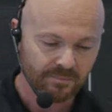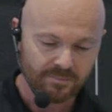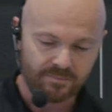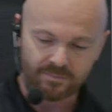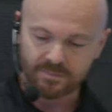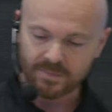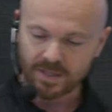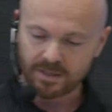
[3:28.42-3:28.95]

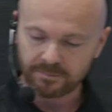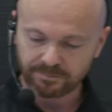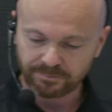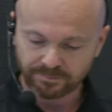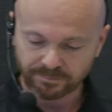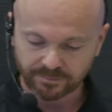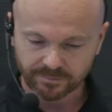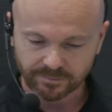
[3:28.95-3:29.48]

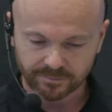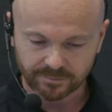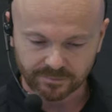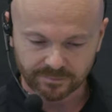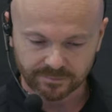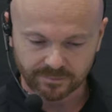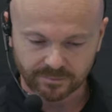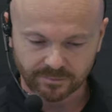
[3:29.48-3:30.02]

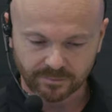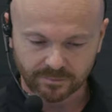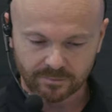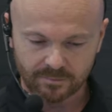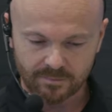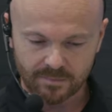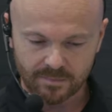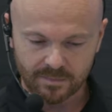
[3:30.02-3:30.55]

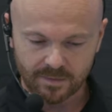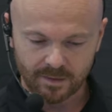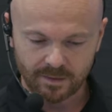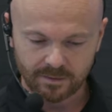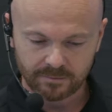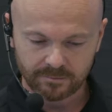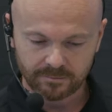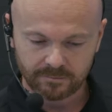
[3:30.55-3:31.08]

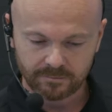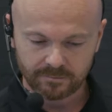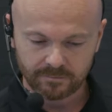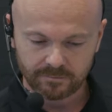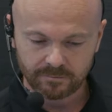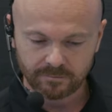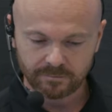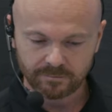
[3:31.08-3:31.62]

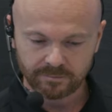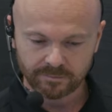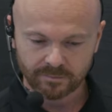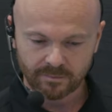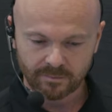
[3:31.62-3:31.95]
Nothing is said.